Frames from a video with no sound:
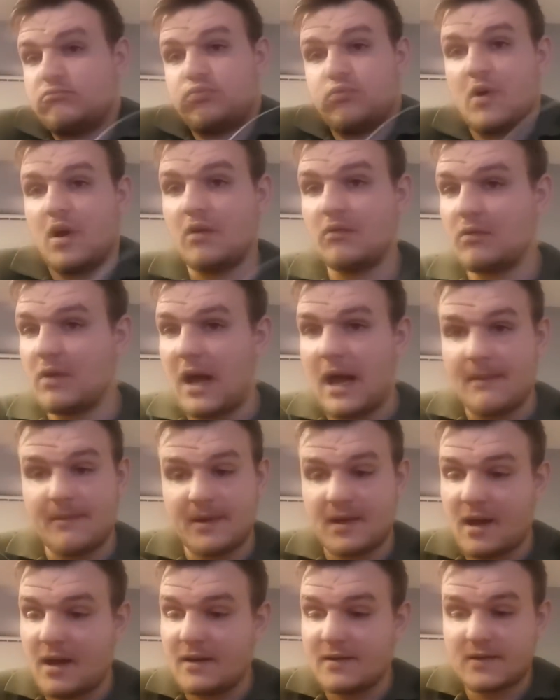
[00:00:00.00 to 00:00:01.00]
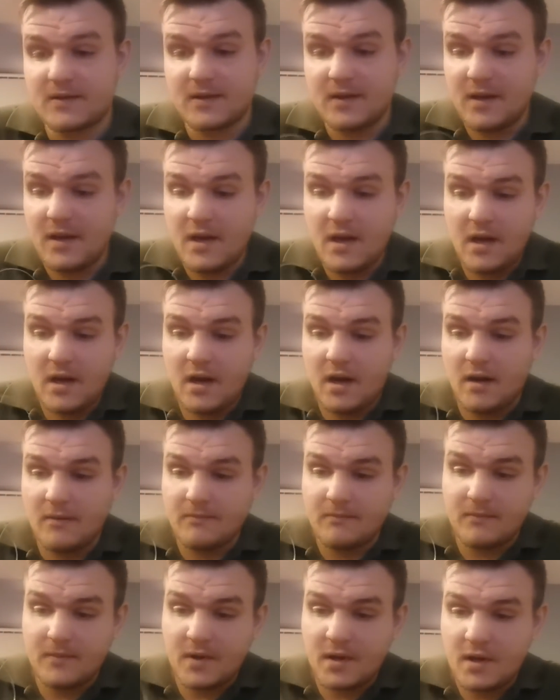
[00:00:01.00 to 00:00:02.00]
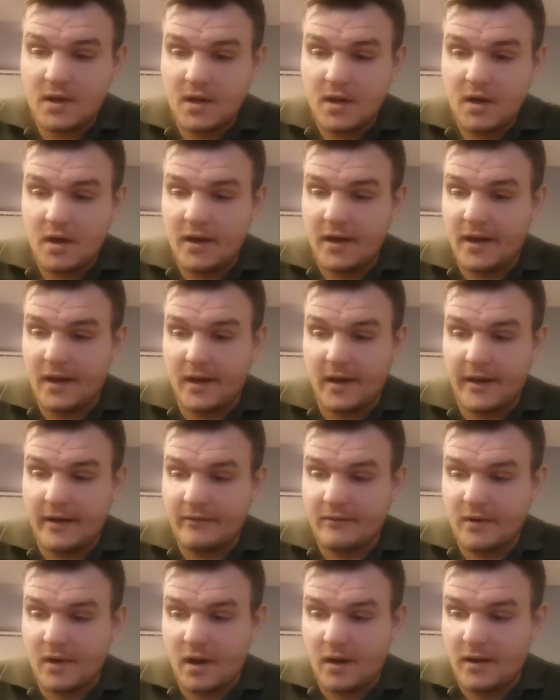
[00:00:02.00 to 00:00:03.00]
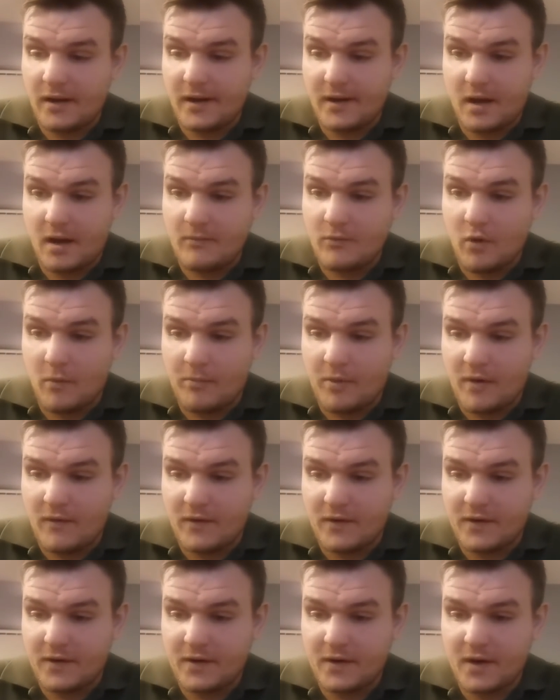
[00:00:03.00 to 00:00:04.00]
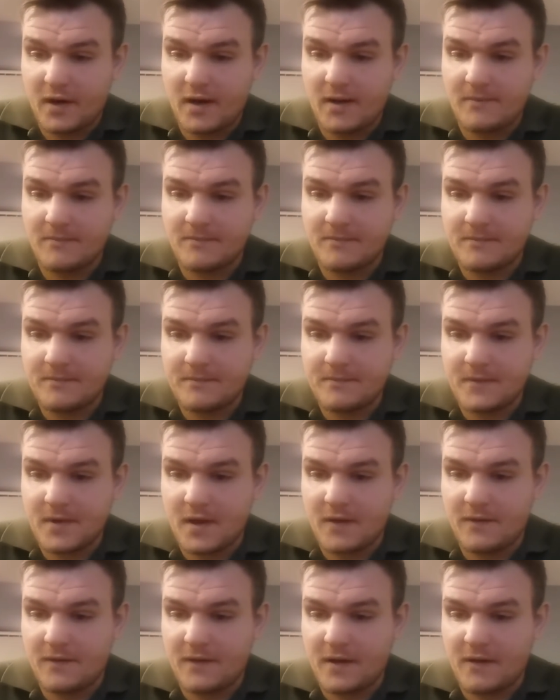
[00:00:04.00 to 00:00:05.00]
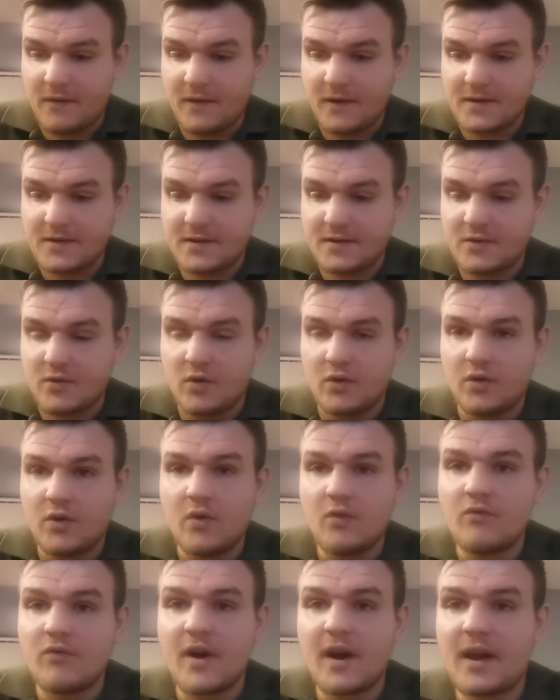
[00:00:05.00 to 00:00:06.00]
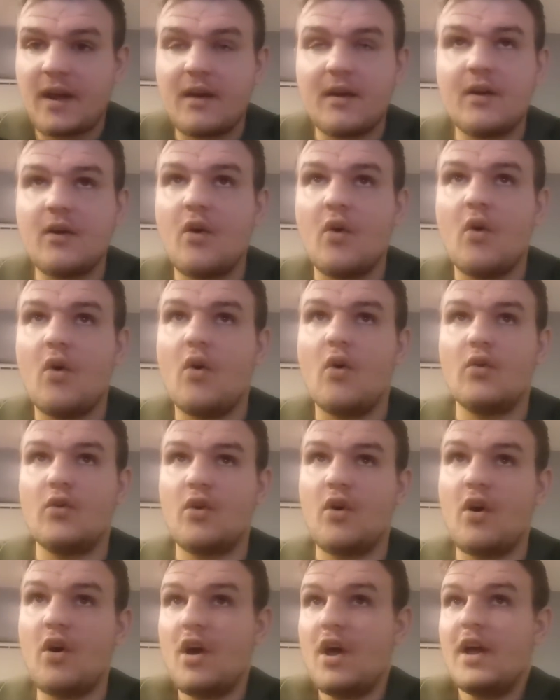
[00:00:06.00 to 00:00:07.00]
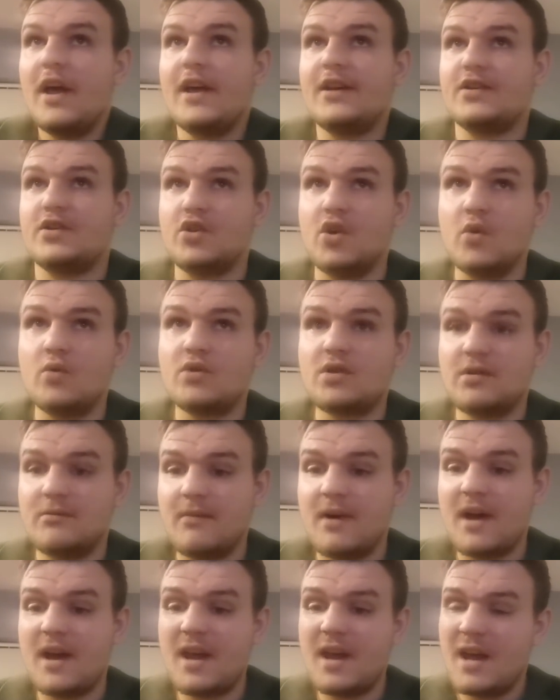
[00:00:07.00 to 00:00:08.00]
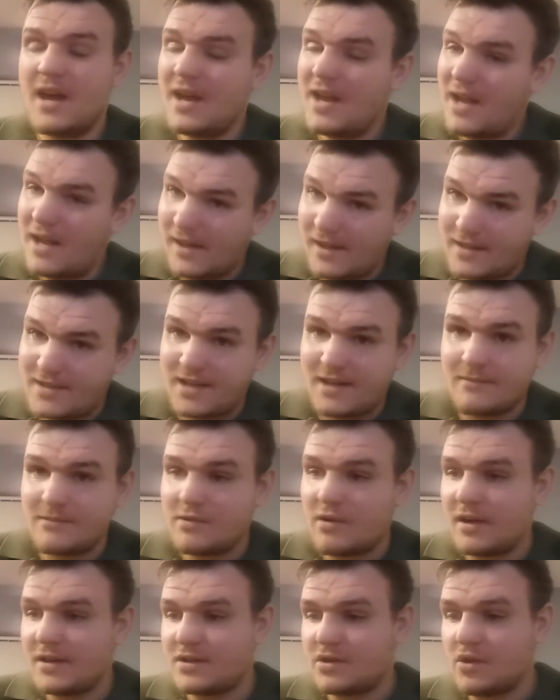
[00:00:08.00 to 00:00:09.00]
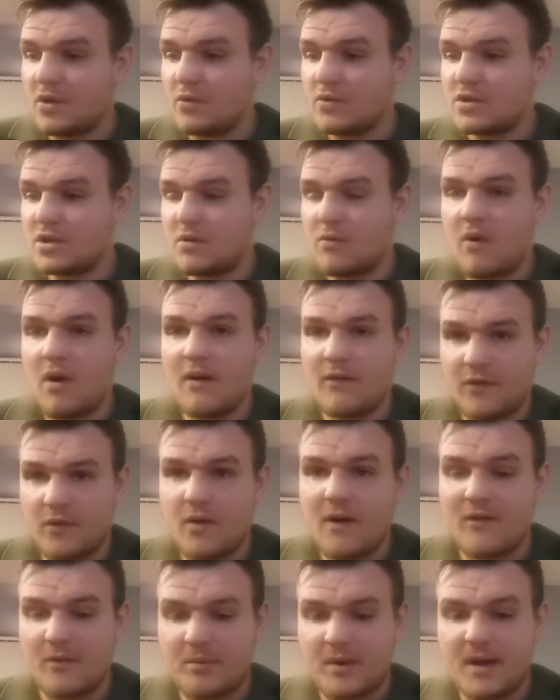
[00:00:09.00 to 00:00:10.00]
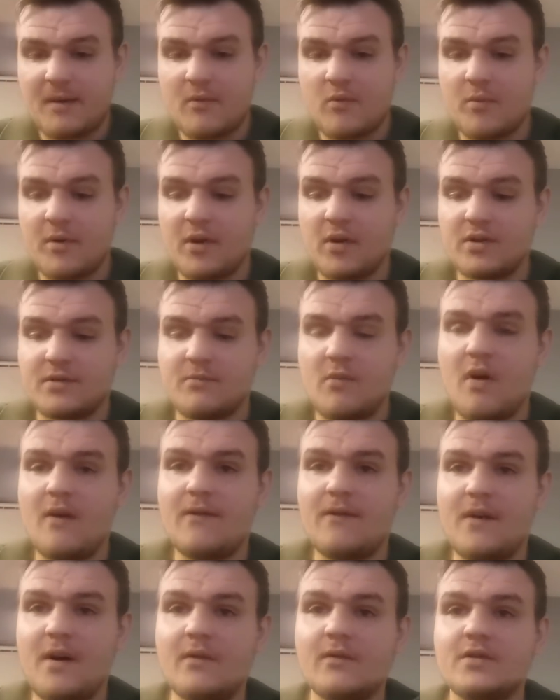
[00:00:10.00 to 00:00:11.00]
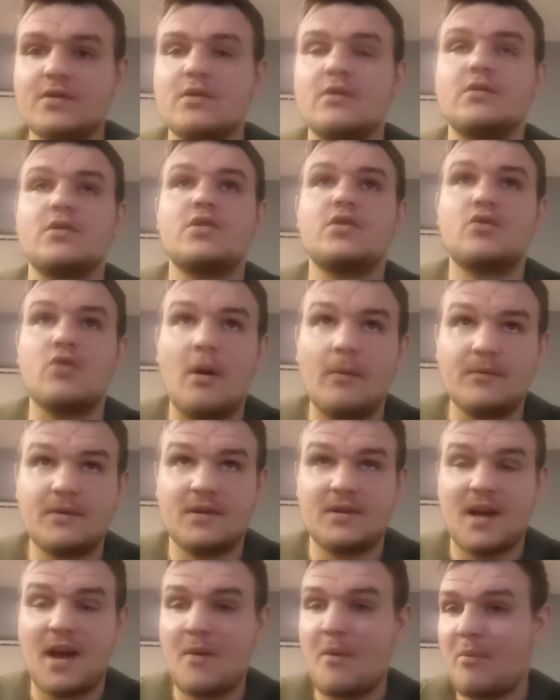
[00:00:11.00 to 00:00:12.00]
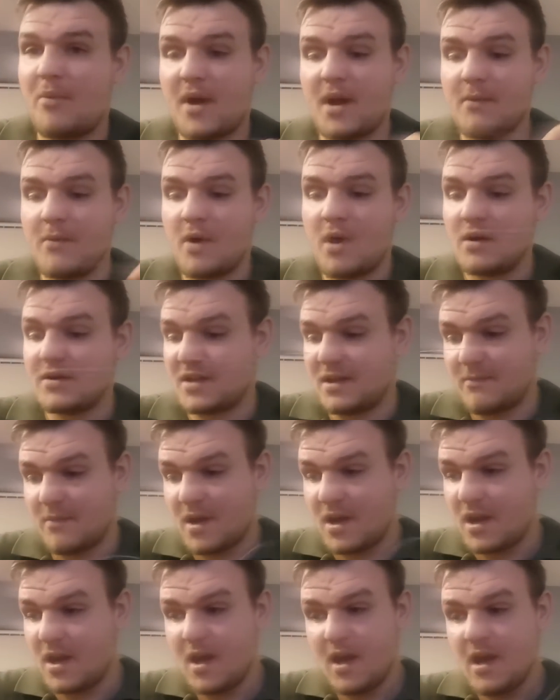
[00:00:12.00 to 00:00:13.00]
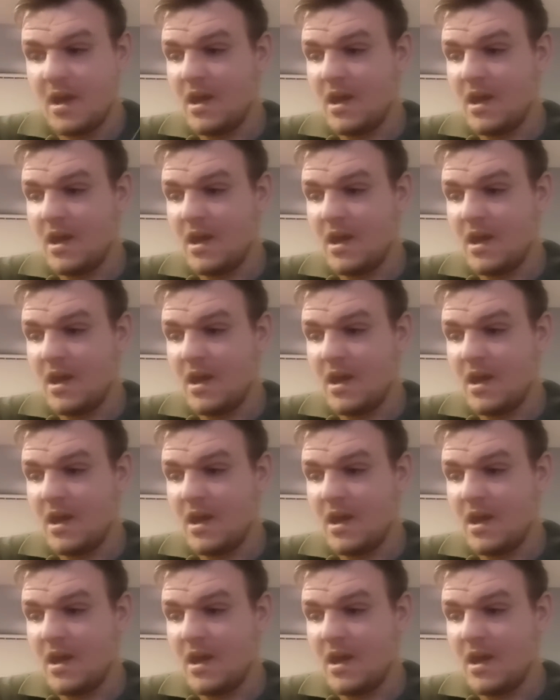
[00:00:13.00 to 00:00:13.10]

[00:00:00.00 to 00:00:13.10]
Well, happy days. I'm not bothered if it's not a new rig or not. It's new to me, and it seems like it's new to quite a few other people because my phone has not stopped today with people asking me.